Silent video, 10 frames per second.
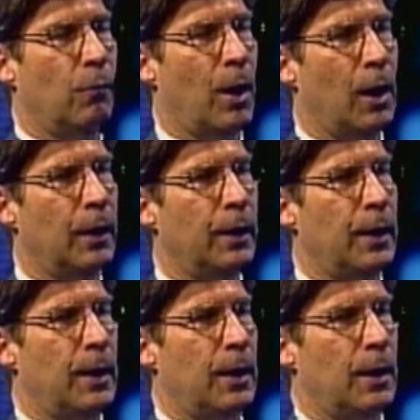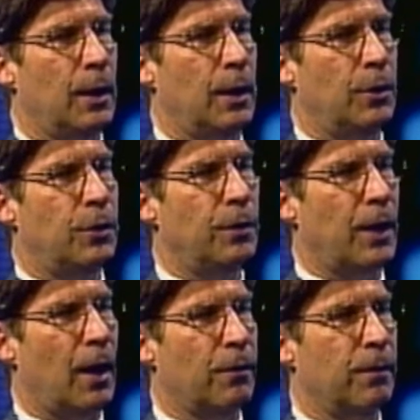Well, in
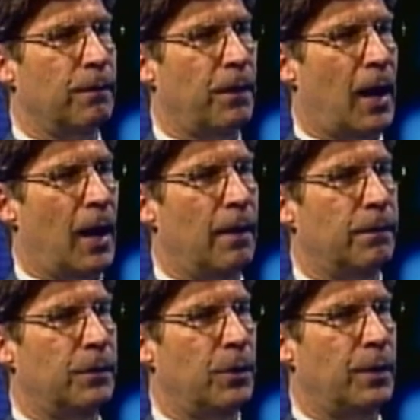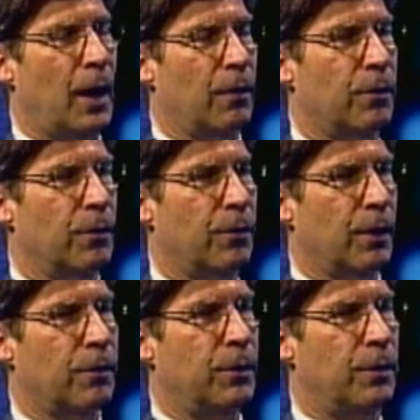2005,
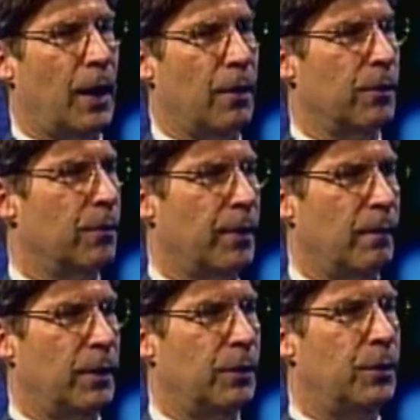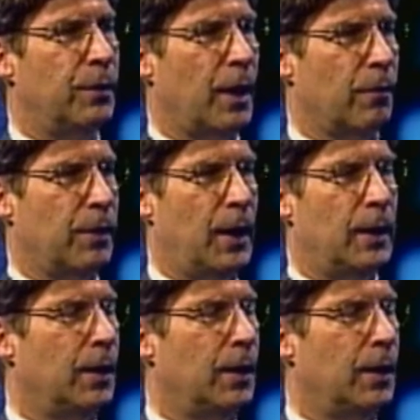2006, 2007, and 2008,